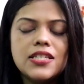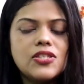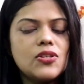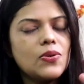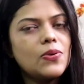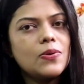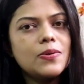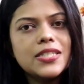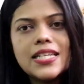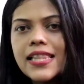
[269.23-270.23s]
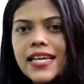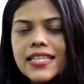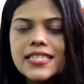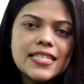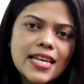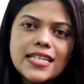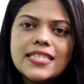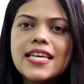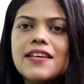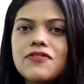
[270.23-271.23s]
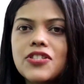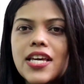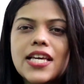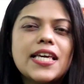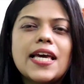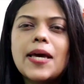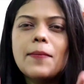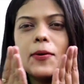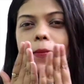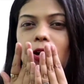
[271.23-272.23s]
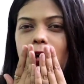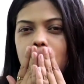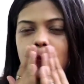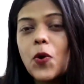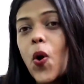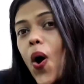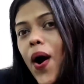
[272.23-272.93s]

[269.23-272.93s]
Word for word: So till then, stay safe, take care, bye bye.